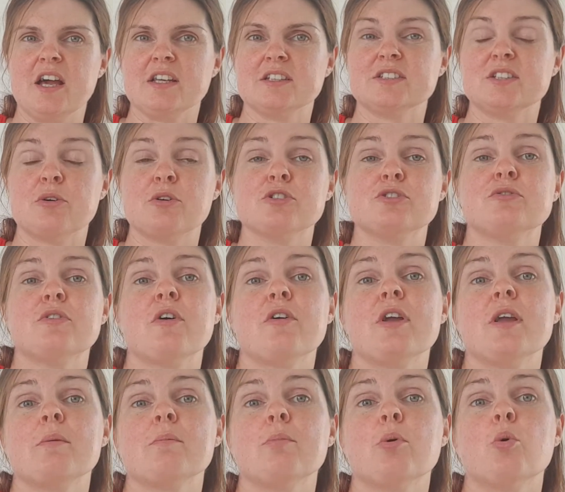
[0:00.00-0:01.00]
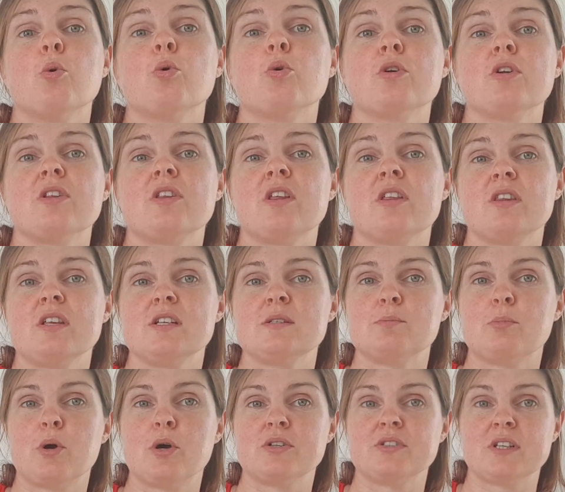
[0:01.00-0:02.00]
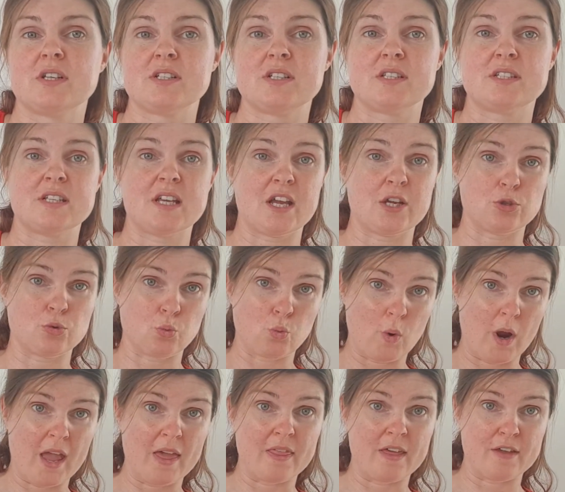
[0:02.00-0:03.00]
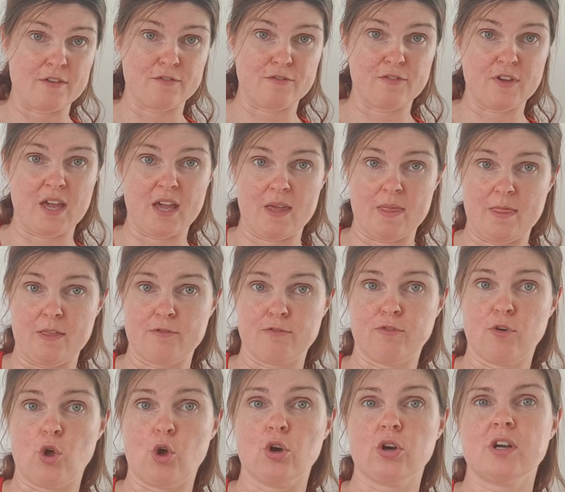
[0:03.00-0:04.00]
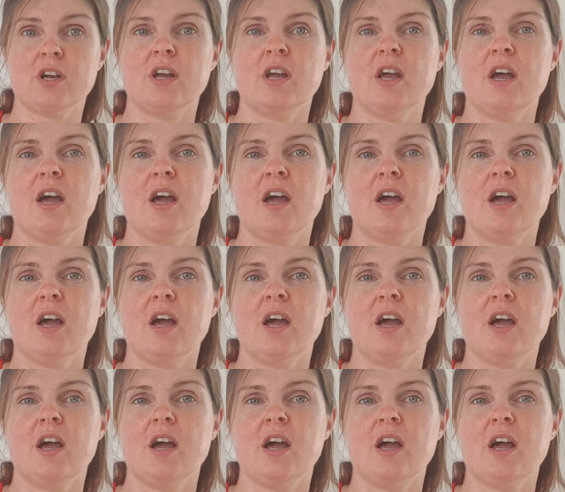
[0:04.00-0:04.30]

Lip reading: so it's very important that these birds understand where they fit in the flock,